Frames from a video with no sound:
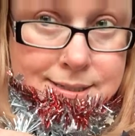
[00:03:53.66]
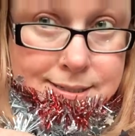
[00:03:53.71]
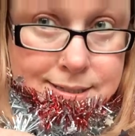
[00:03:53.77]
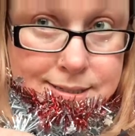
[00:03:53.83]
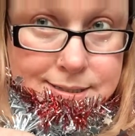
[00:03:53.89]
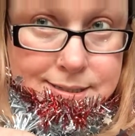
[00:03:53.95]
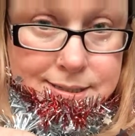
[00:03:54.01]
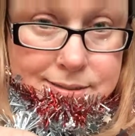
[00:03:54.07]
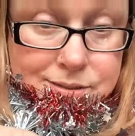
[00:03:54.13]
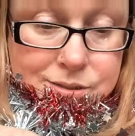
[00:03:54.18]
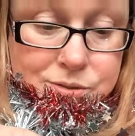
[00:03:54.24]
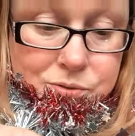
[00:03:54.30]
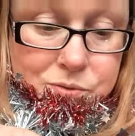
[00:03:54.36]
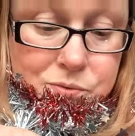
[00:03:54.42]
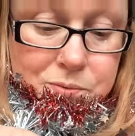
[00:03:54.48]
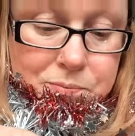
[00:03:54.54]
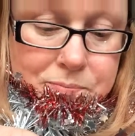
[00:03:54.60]
said
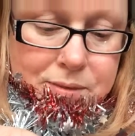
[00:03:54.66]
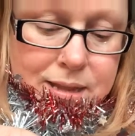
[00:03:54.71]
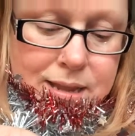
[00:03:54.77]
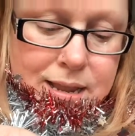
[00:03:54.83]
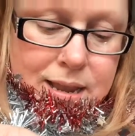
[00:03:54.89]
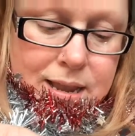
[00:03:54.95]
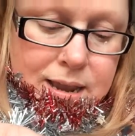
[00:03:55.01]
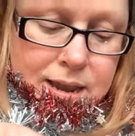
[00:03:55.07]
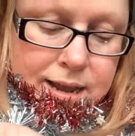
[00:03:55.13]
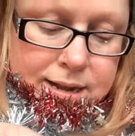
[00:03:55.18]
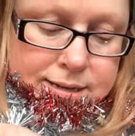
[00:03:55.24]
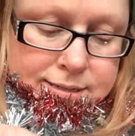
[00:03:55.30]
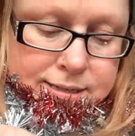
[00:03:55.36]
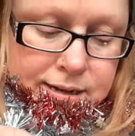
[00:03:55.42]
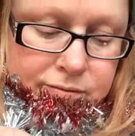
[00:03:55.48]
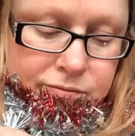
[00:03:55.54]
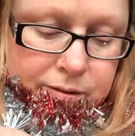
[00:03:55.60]
tinsel, and
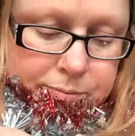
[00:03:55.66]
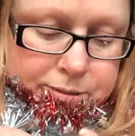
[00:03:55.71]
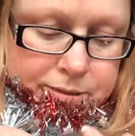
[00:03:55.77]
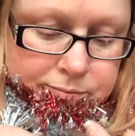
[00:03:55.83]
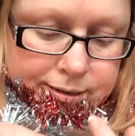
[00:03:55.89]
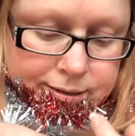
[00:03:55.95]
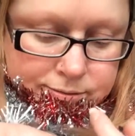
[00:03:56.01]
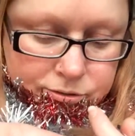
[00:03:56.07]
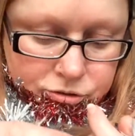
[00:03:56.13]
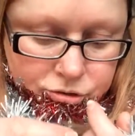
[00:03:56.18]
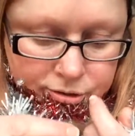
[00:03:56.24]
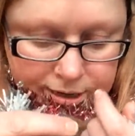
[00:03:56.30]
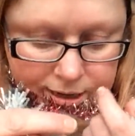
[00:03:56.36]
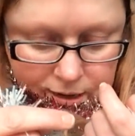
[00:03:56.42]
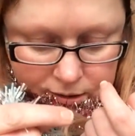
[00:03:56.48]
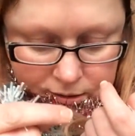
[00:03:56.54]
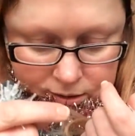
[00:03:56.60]
instead of wrapping it around the
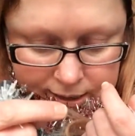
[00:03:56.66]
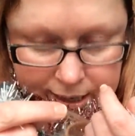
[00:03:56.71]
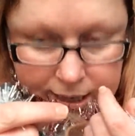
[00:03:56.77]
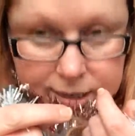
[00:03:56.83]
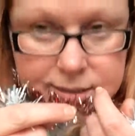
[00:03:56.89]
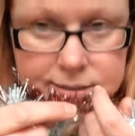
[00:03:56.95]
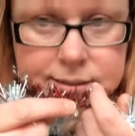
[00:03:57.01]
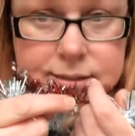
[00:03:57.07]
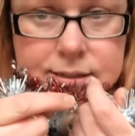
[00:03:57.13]
tree, you get